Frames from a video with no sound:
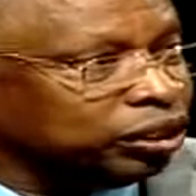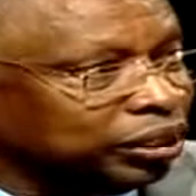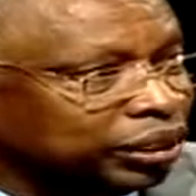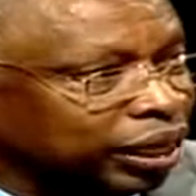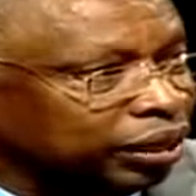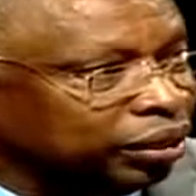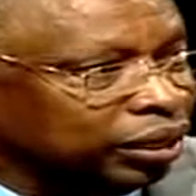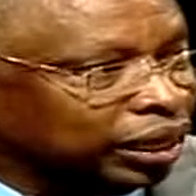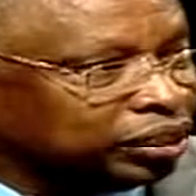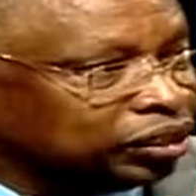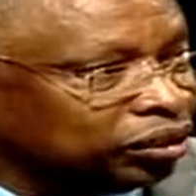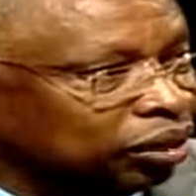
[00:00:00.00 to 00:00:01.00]

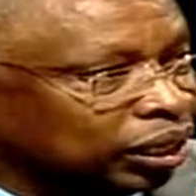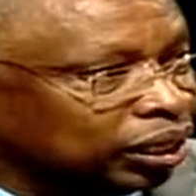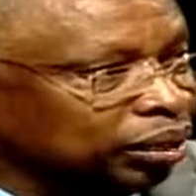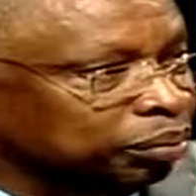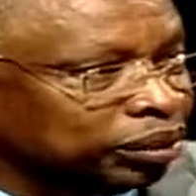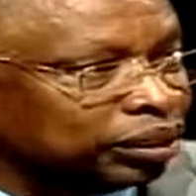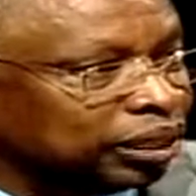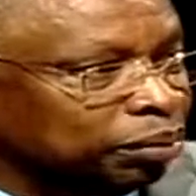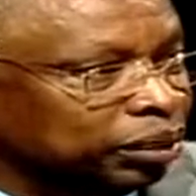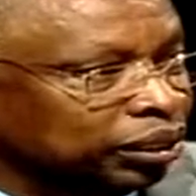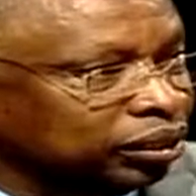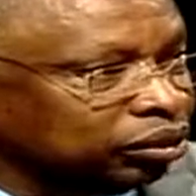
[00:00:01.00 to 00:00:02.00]
international agreements
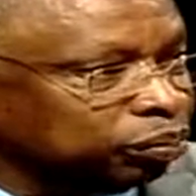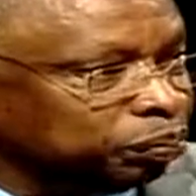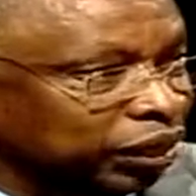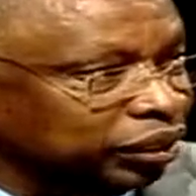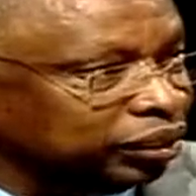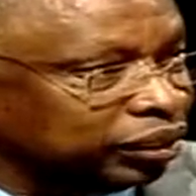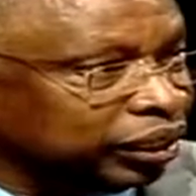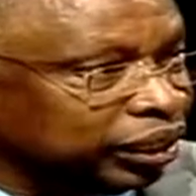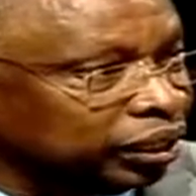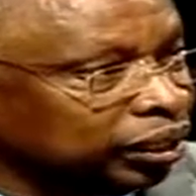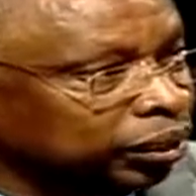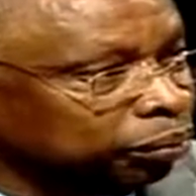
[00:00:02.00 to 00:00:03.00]
coming into place,
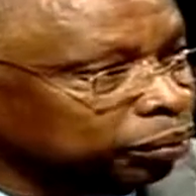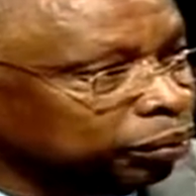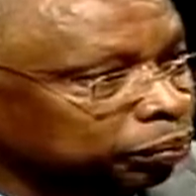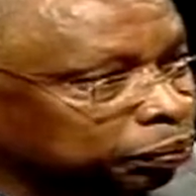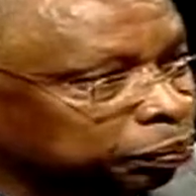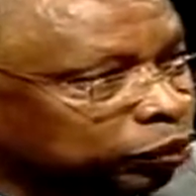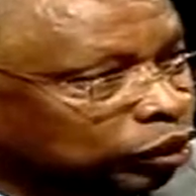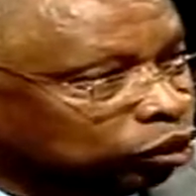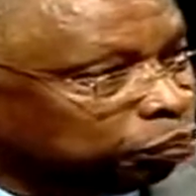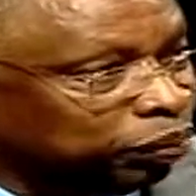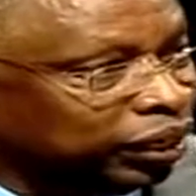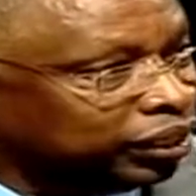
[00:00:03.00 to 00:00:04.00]
put into
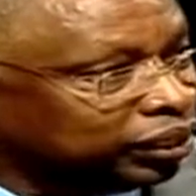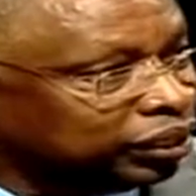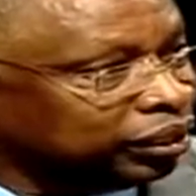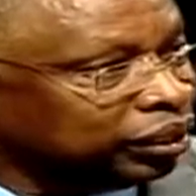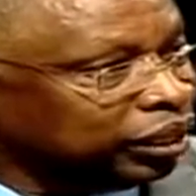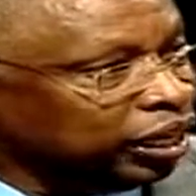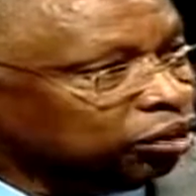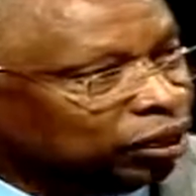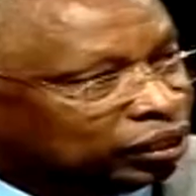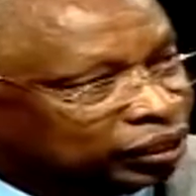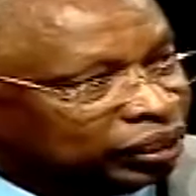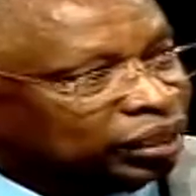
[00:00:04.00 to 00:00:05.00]
place. And we are
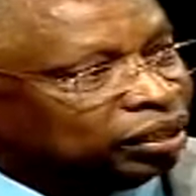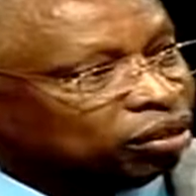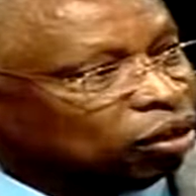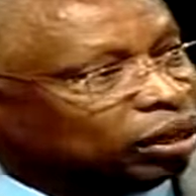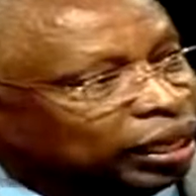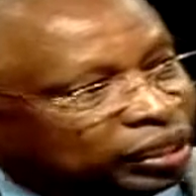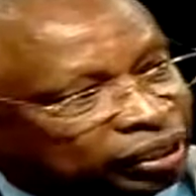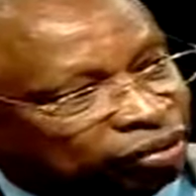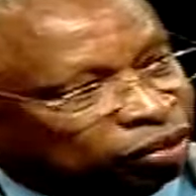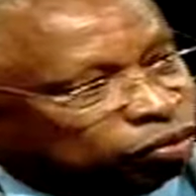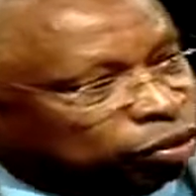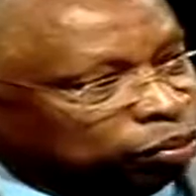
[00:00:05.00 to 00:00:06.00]
seeing lawyers
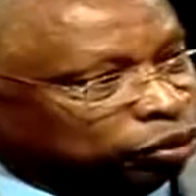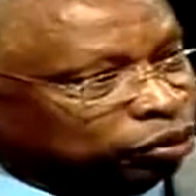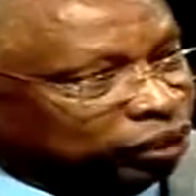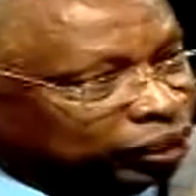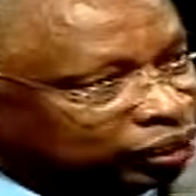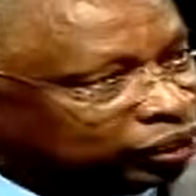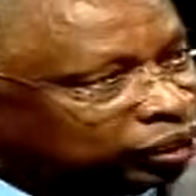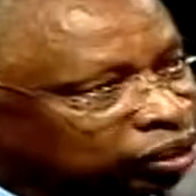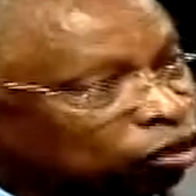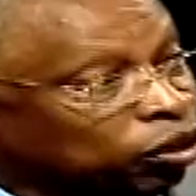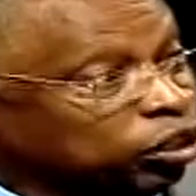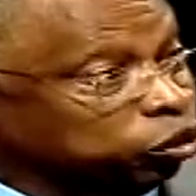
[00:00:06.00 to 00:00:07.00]
even from US
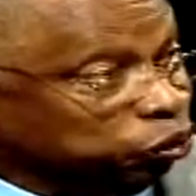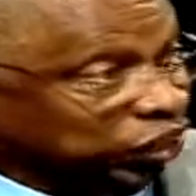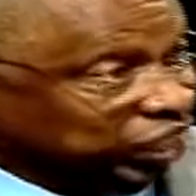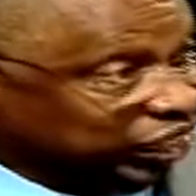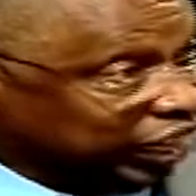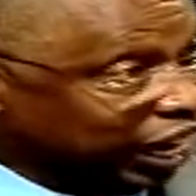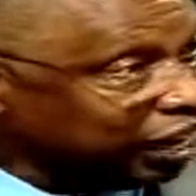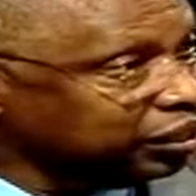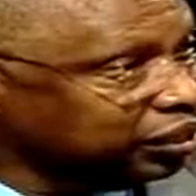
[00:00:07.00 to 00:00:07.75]
going to India,